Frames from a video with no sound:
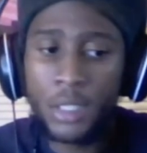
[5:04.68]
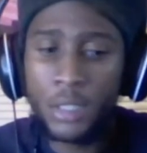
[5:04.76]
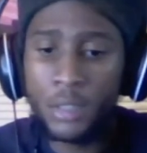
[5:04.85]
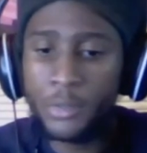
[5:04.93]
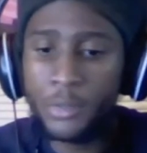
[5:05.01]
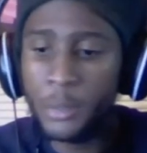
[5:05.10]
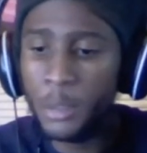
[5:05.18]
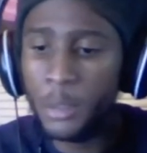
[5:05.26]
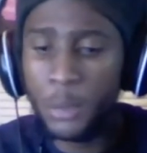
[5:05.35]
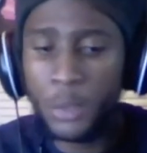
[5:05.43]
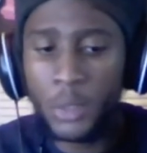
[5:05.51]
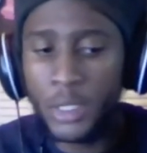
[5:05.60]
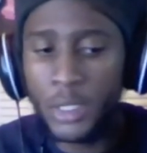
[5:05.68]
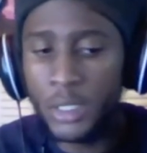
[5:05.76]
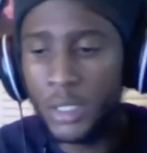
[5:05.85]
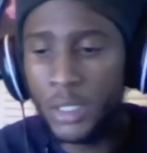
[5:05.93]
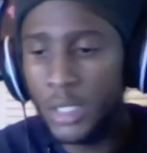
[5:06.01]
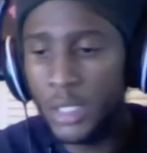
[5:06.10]
from
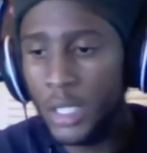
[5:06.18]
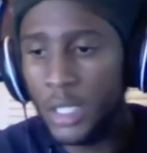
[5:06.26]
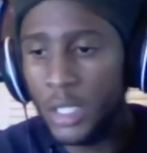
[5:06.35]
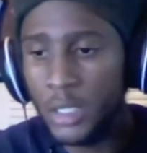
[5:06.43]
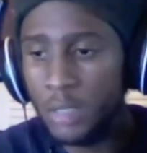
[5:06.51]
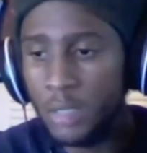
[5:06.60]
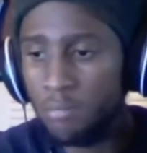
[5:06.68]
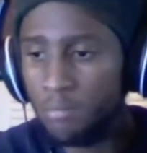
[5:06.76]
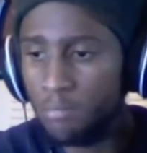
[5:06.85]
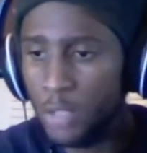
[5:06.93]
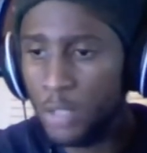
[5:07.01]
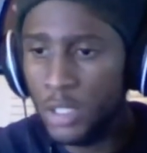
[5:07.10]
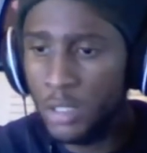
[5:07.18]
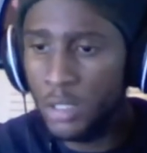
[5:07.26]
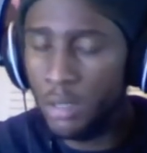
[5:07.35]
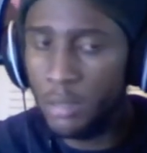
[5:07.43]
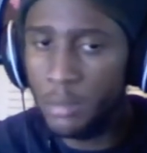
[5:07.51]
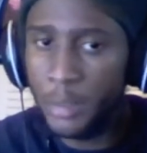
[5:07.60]
communities and just
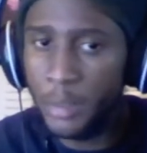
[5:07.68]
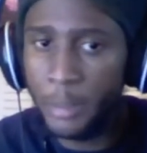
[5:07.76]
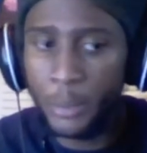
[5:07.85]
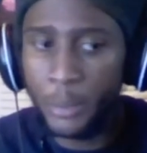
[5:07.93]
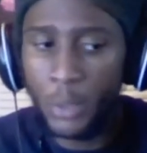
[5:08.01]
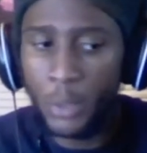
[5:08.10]
certain people